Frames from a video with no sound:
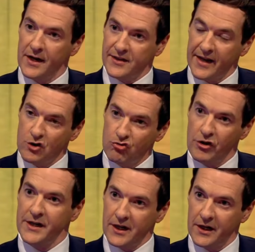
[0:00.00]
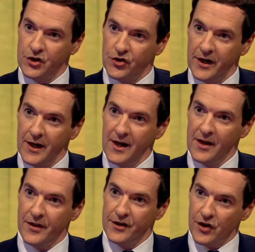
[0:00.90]
is a great country
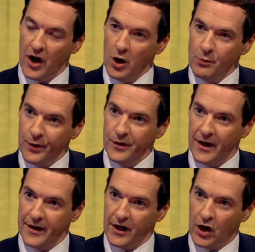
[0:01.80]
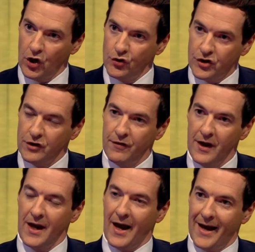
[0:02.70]
that is open and inclusive,
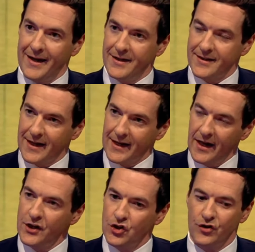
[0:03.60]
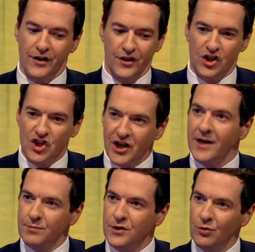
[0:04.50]
and it is a country that
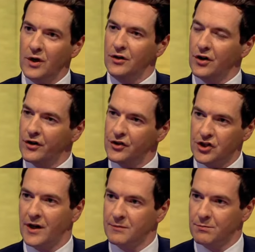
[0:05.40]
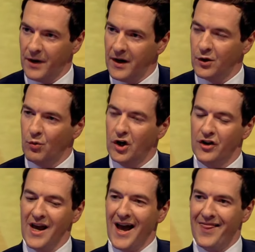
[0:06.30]
shapes the world, not is shaped let, by the world.
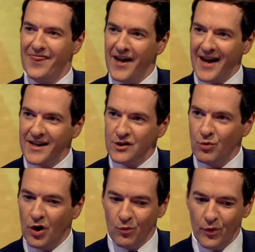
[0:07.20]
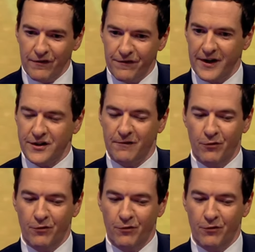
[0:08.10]
Let me get and one... that is what we're fighting